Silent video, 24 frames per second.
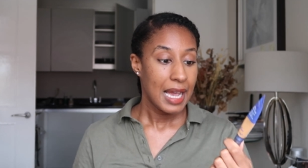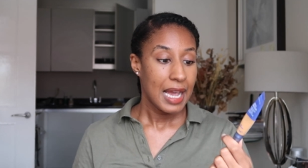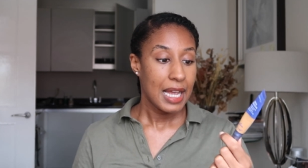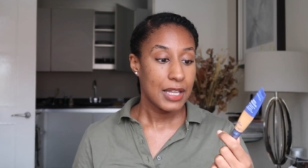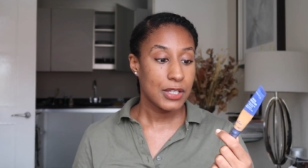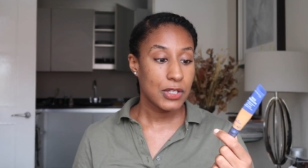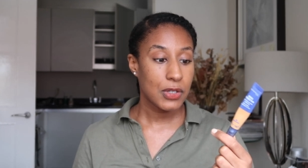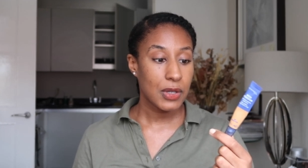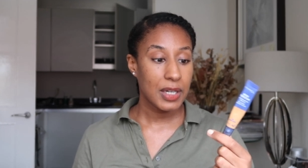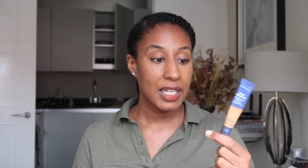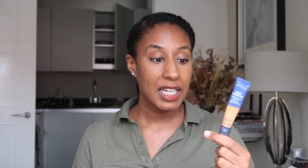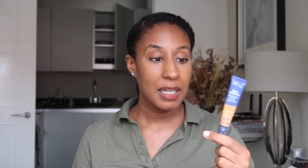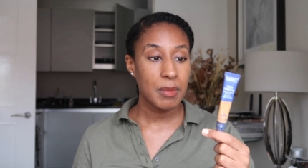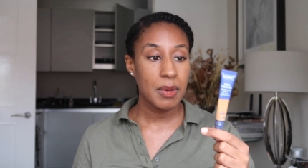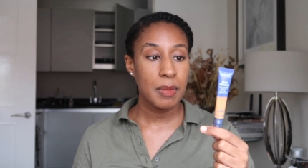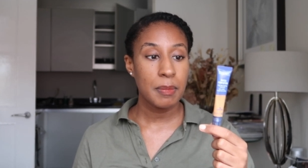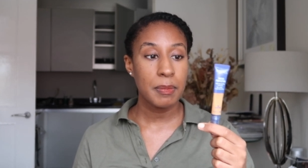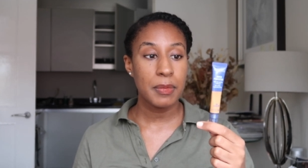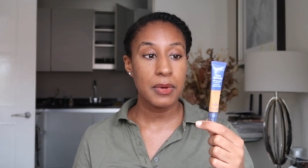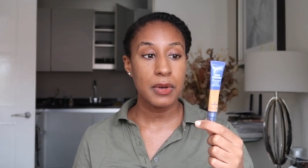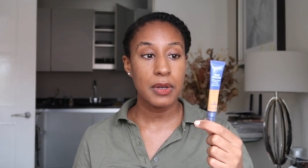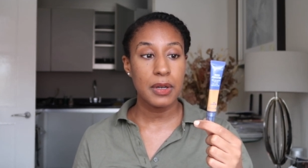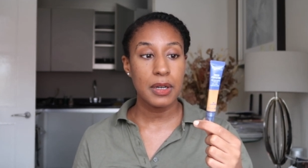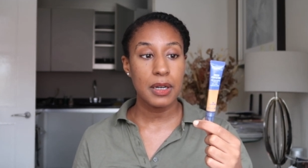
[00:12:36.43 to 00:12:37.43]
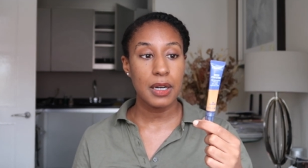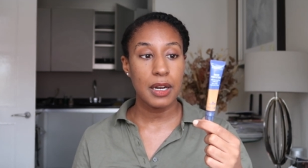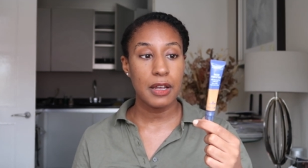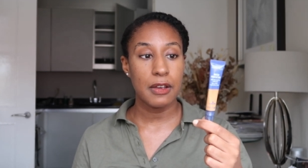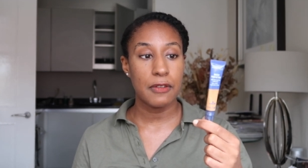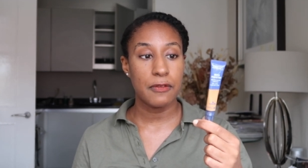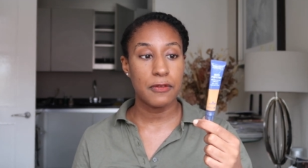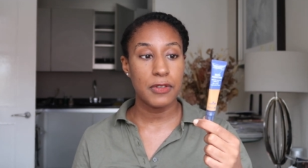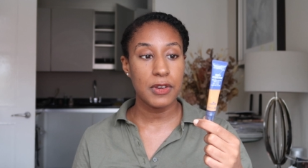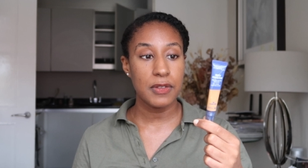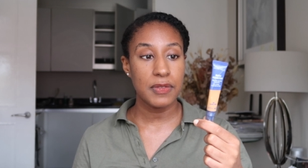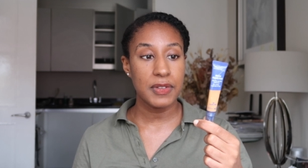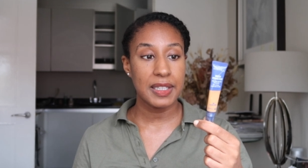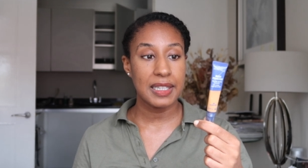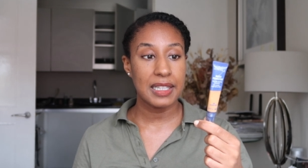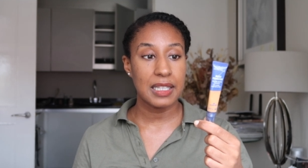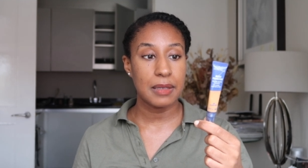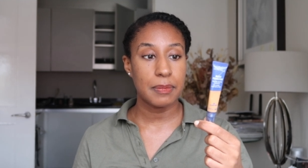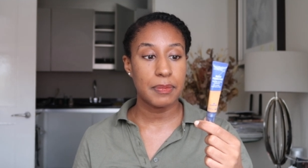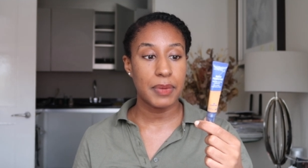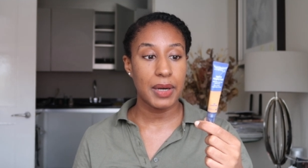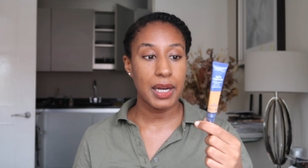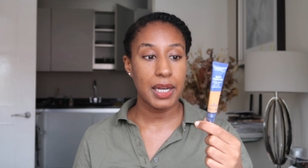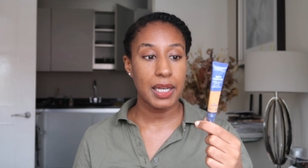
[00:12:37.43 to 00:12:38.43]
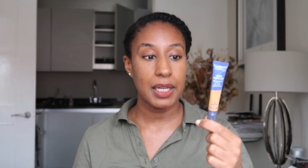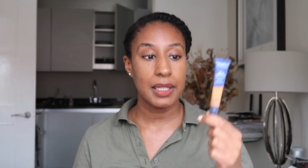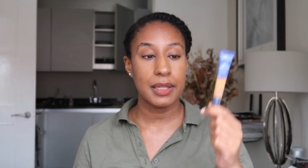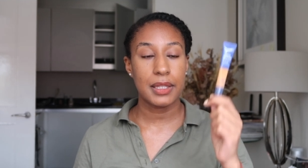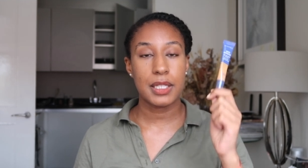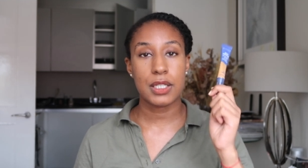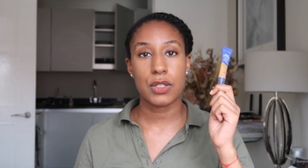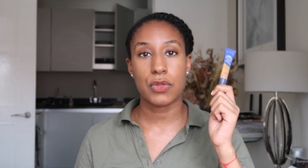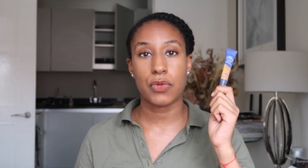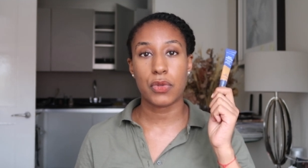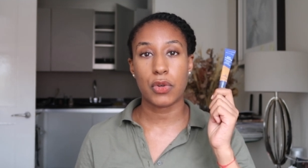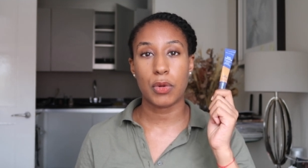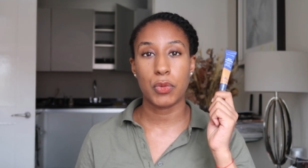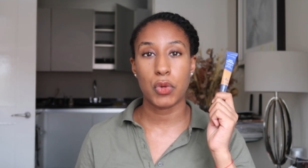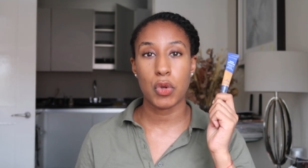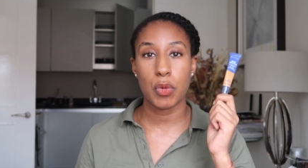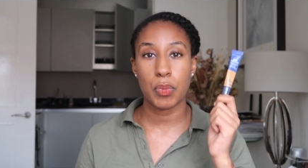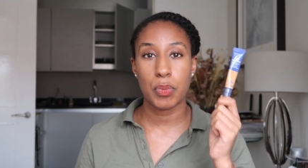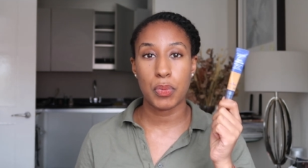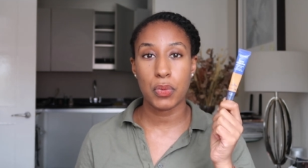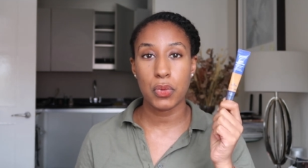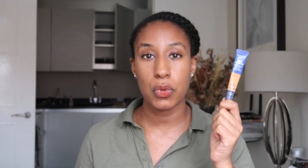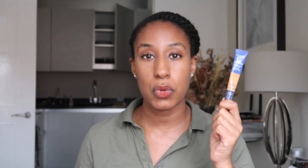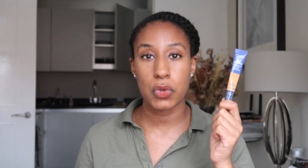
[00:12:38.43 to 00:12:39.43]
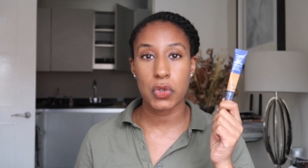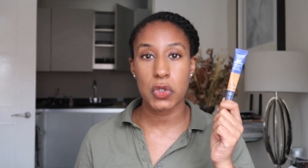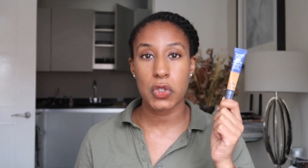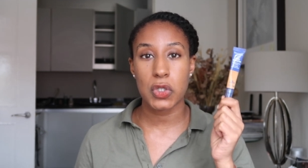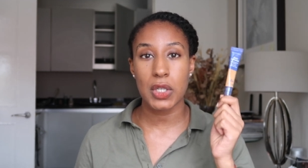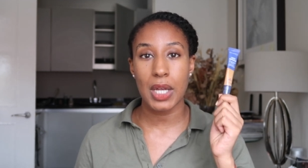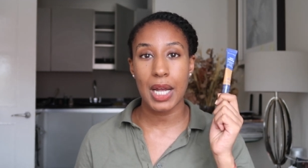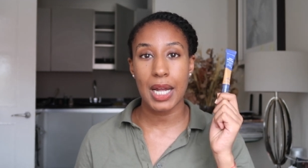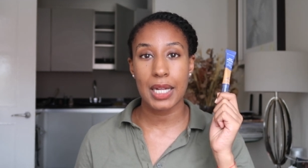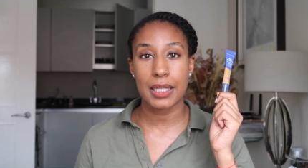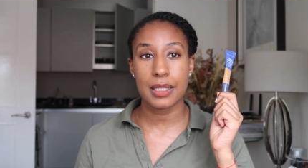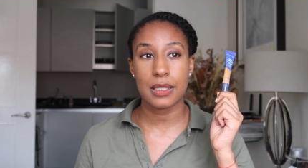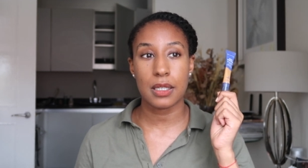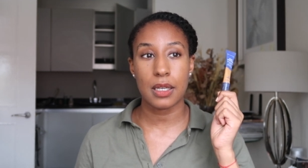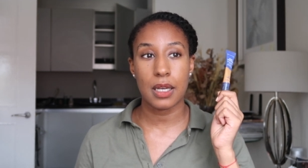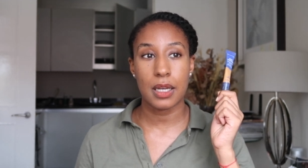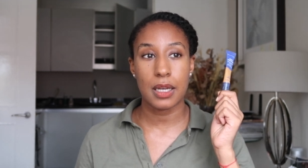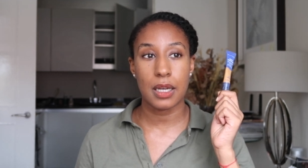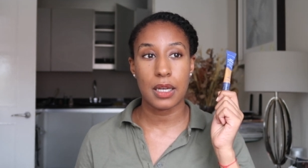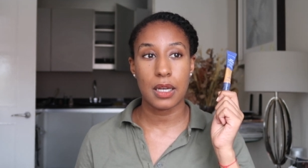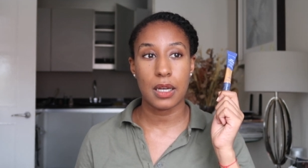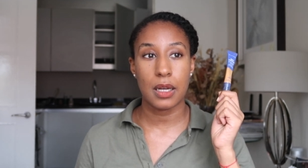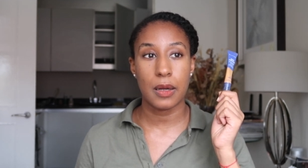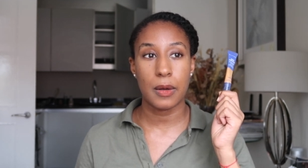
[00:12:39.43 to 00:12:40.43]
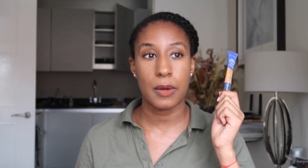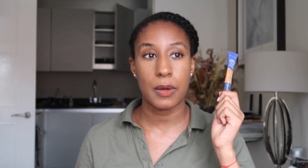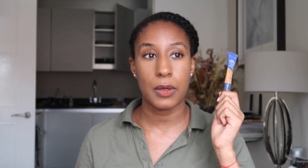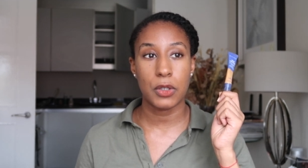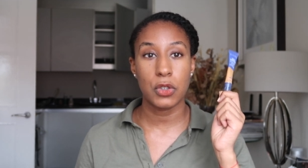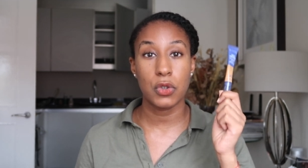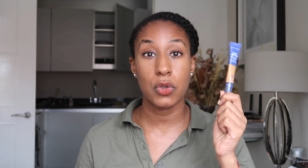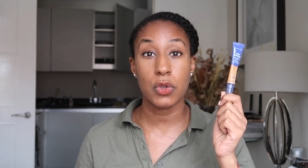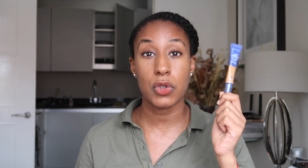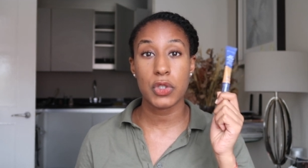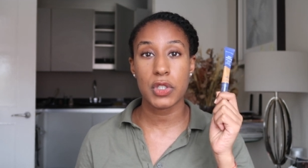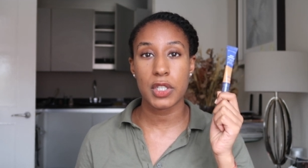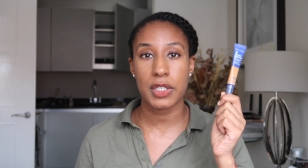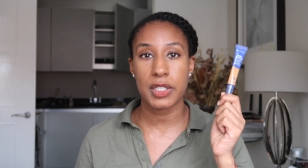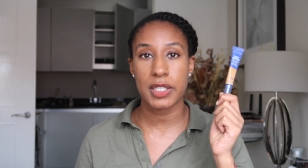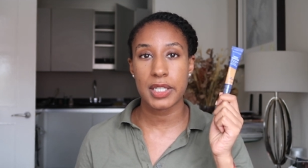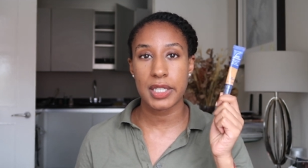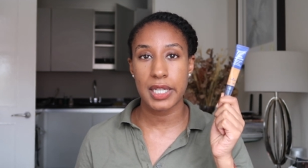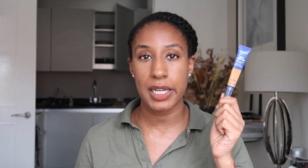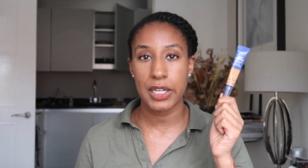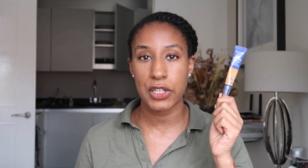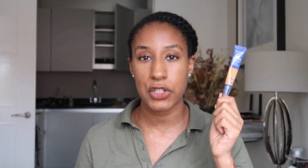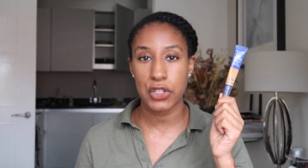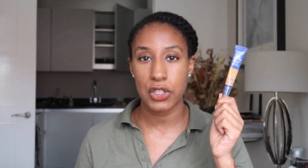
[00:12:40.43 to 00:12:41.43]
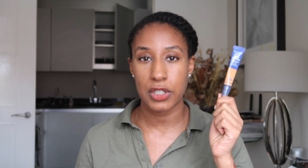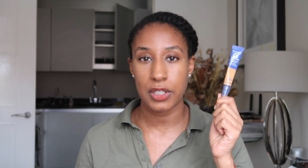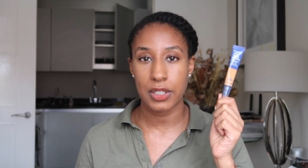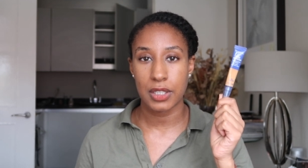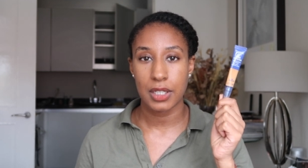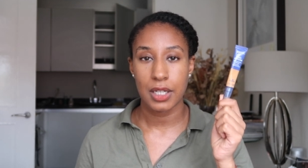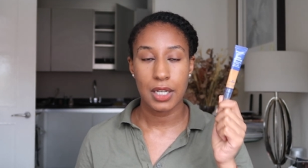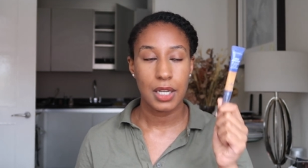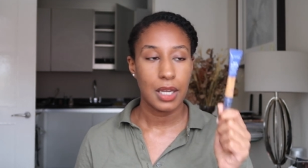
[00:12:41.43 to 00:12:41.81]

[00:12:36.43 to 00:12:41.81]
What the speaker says: And so I remember vividly buying this from the Boots at Euston Station.